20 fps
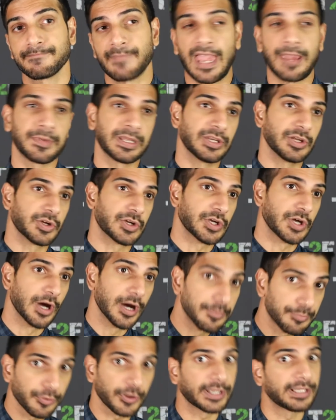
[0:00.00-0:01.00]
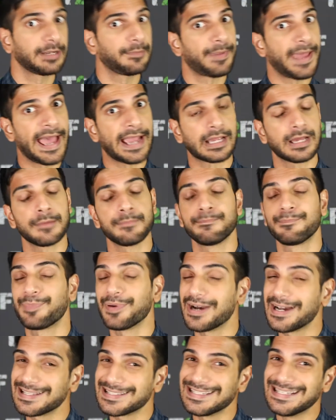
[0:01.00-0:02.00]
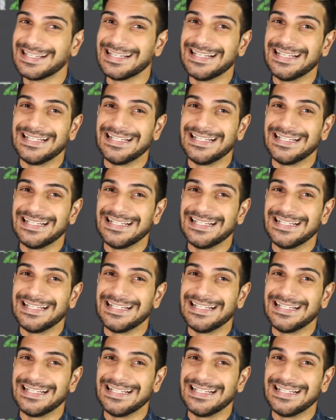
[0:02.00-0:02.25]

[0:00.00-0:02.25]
I mean, you could bring in a backup, but